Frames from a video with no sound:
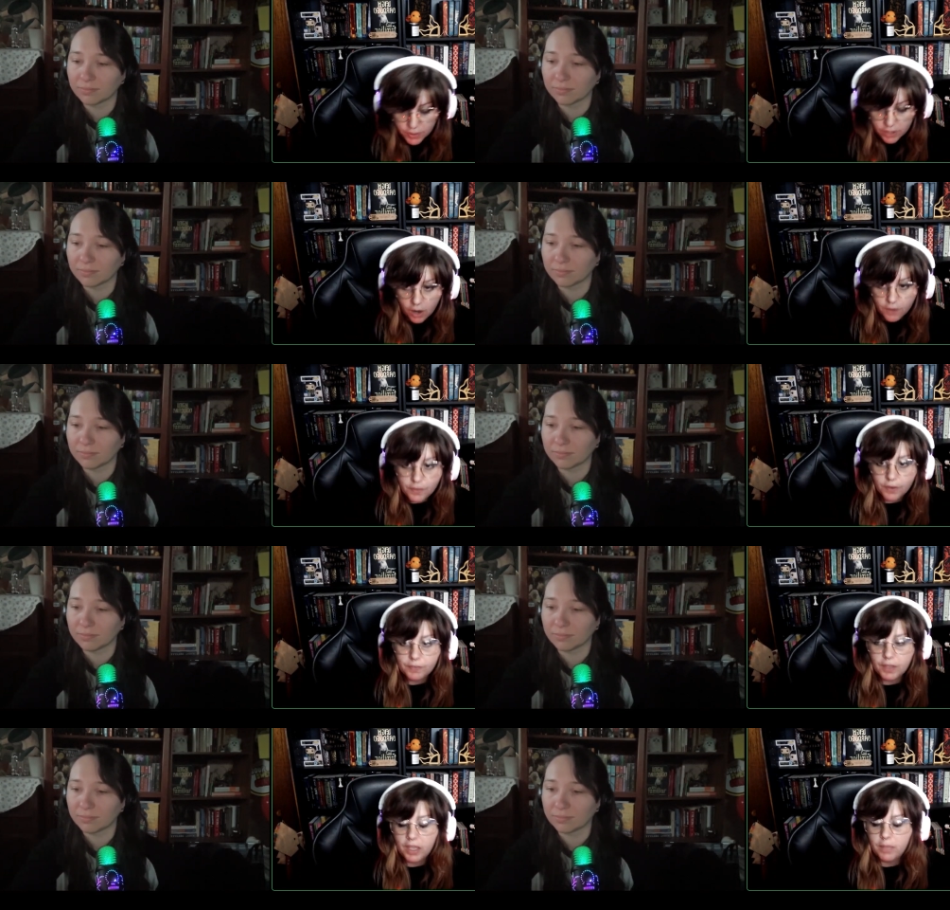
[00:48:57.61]
Speaker 1: off of,
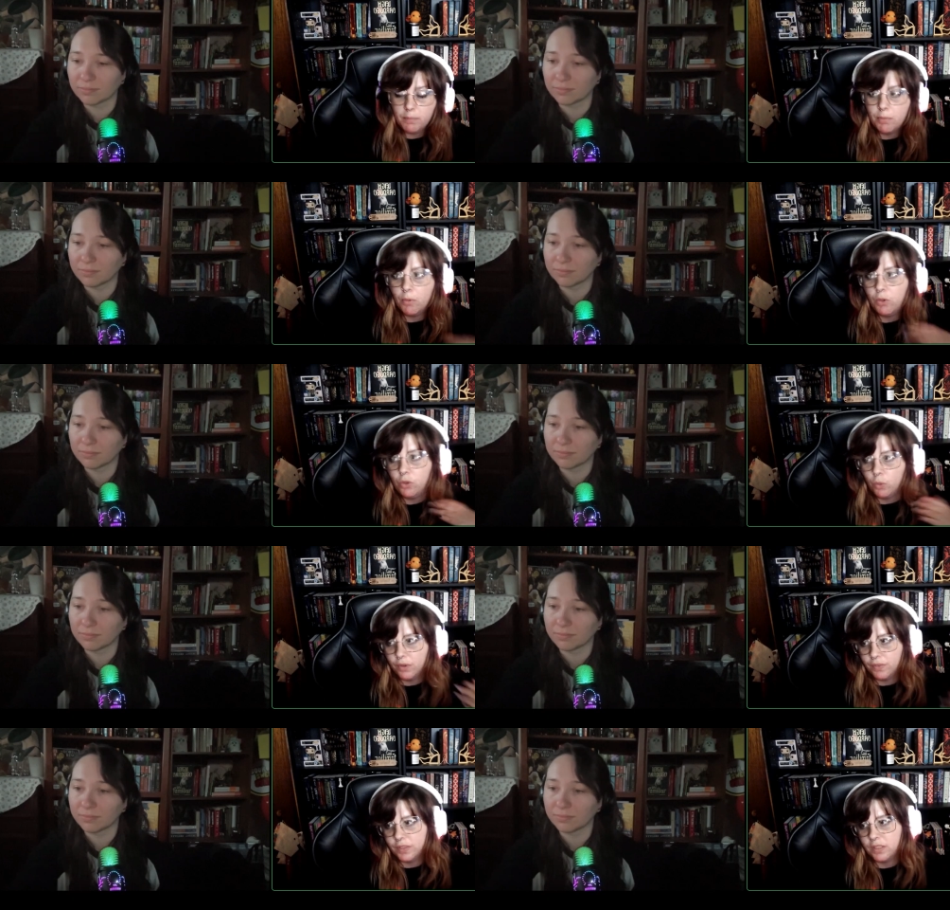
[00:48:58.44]
like, people with
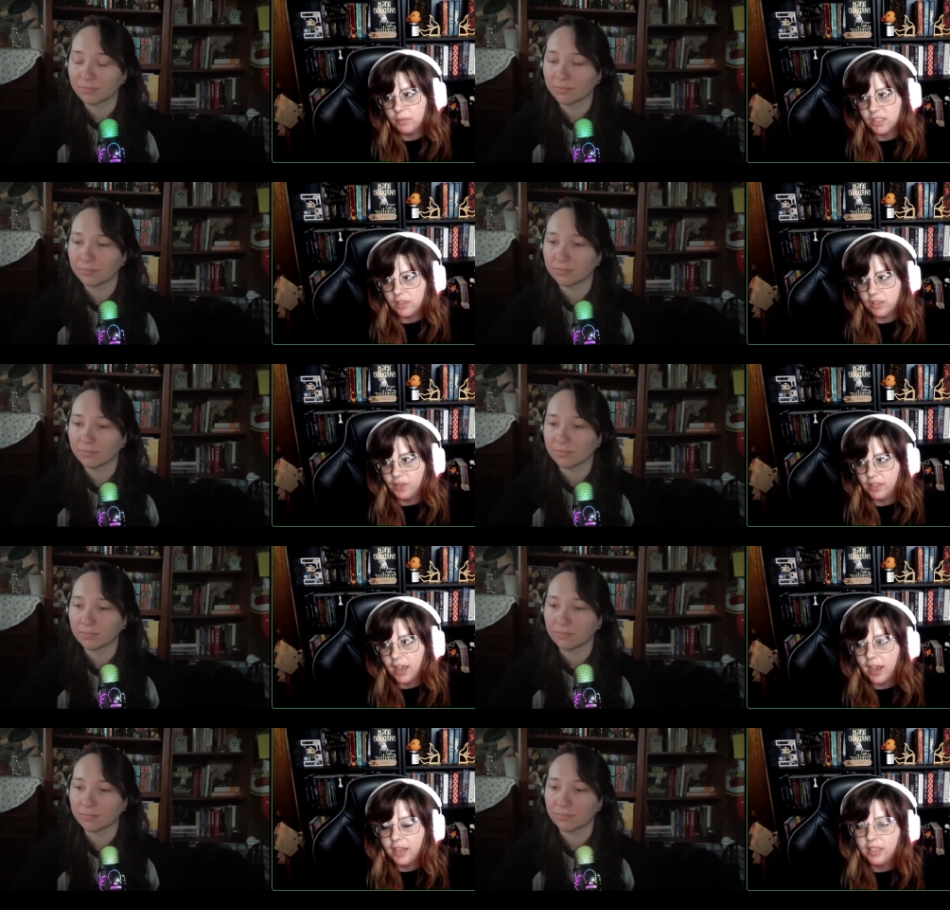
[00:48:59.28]
dwarfism and stuff like
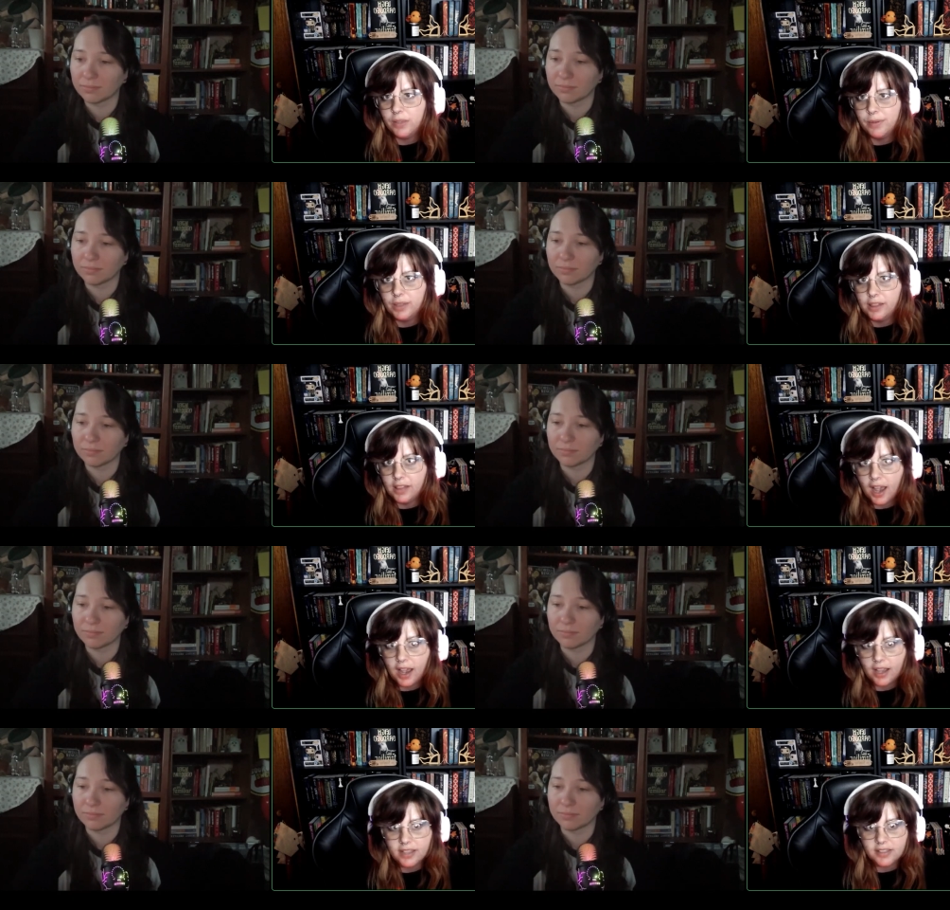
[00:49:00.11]
that, and he would
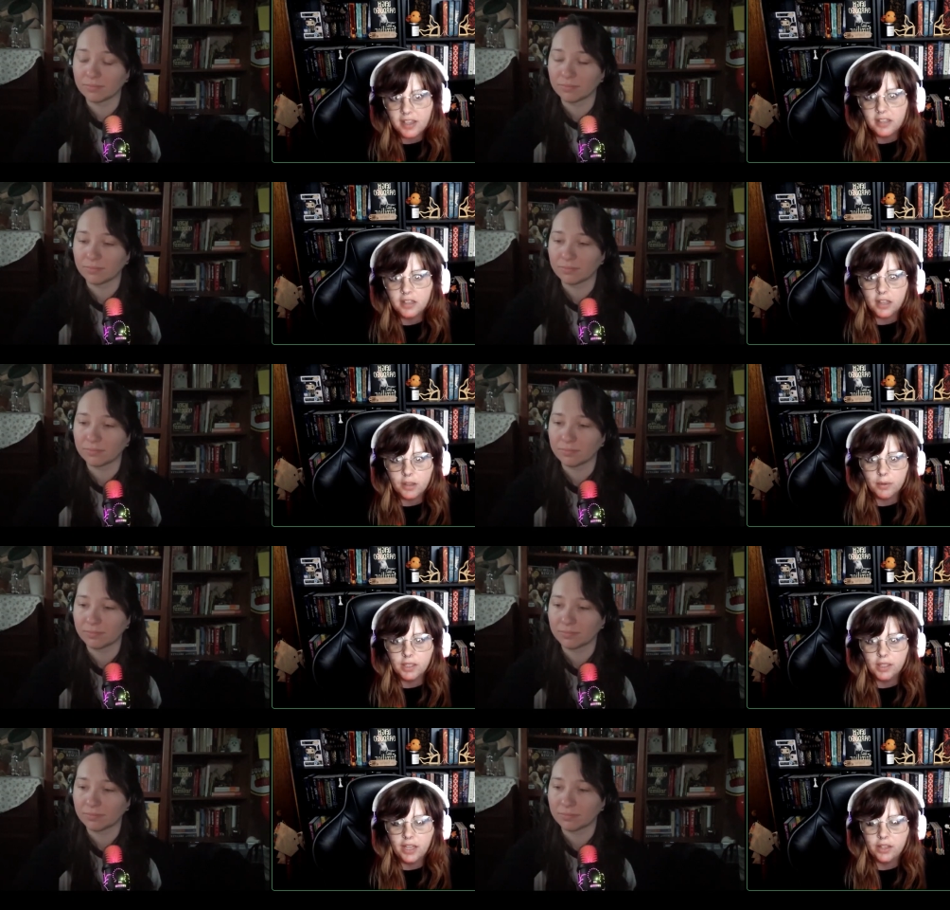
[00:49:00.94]
lie saying that they were,
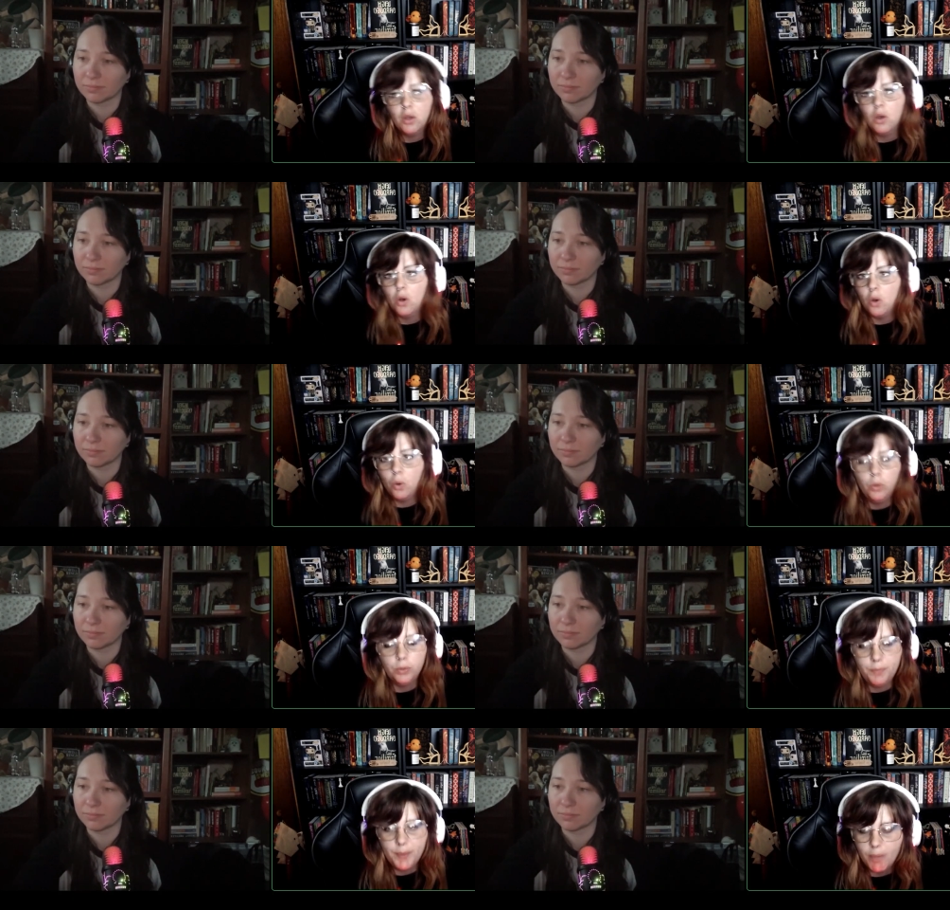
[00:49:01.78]
like,
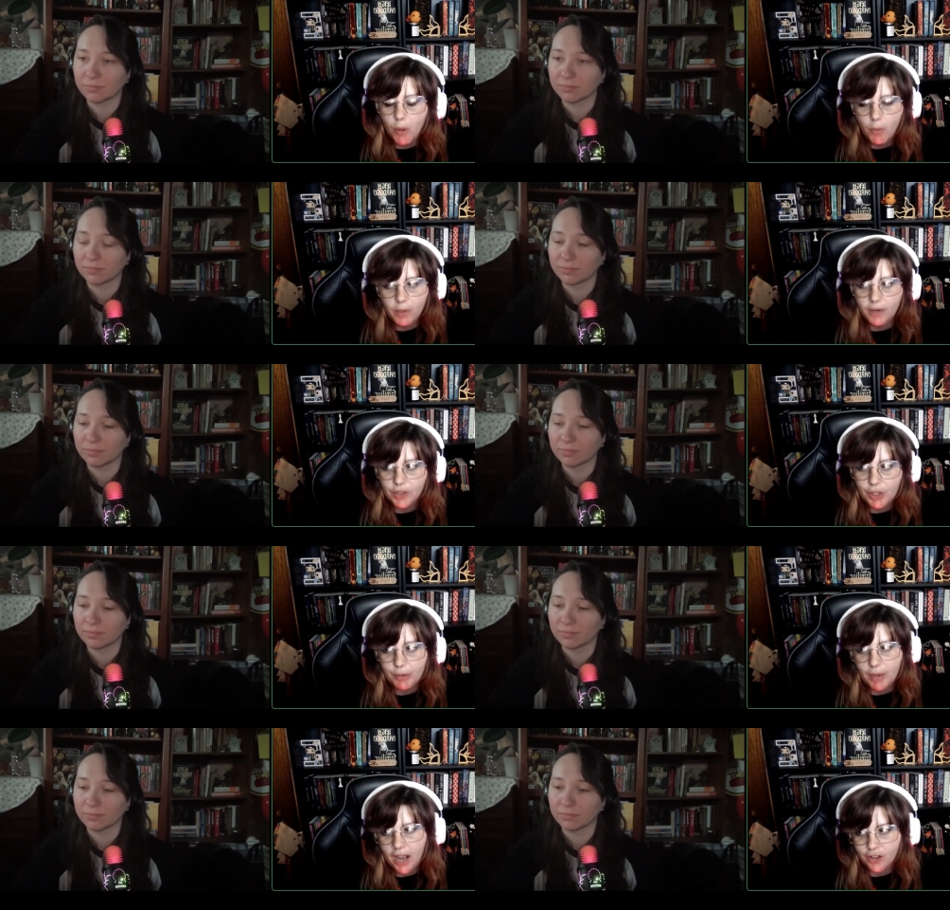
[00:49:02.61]
old people whenever they
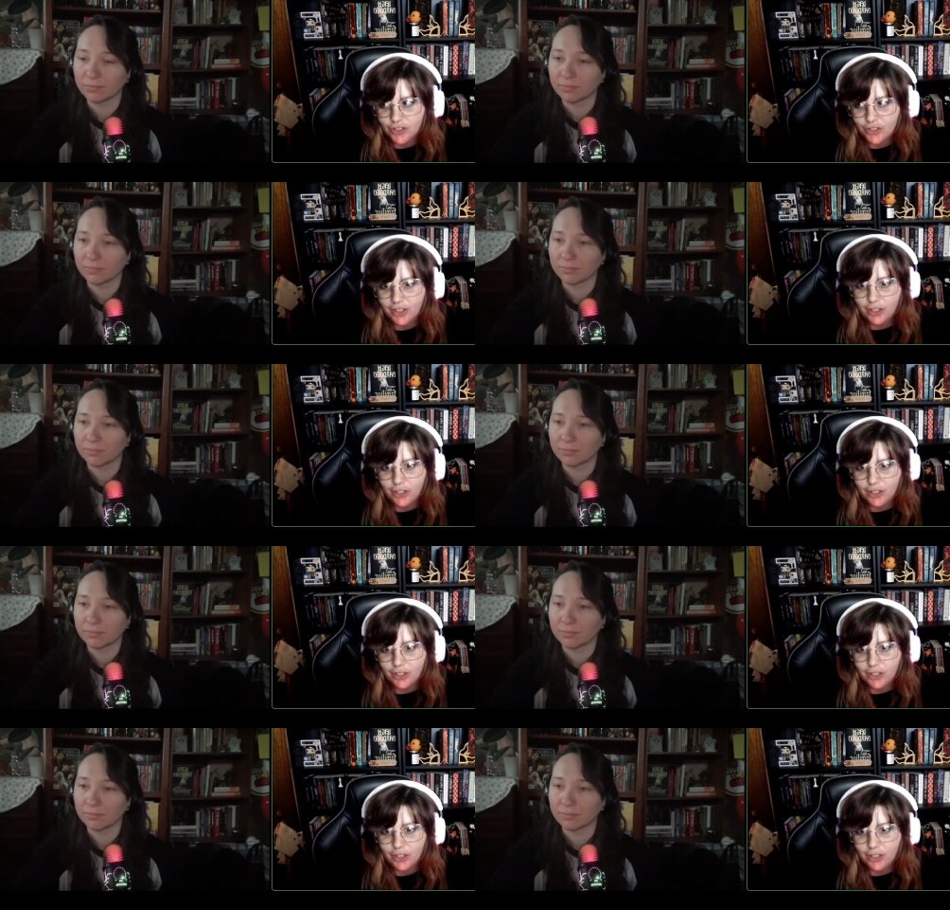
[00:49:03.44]
were actually, like,